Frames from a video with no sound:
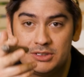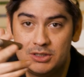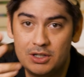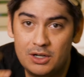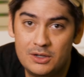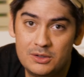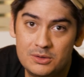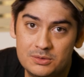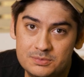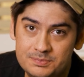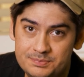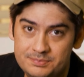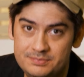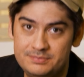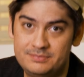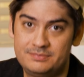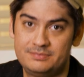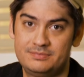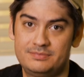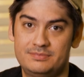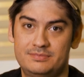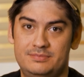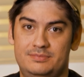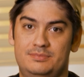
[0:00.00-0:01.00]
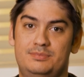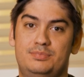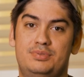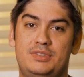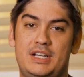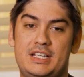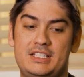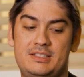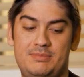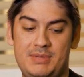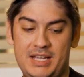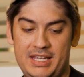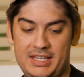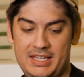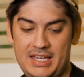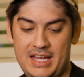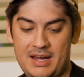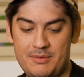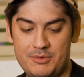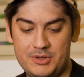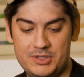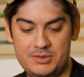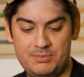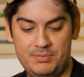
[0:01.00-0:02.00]
go press my
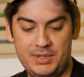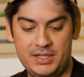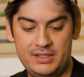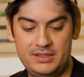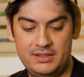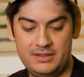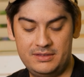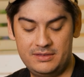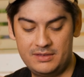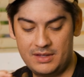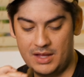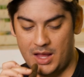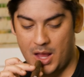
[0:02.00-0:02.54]
camera's button.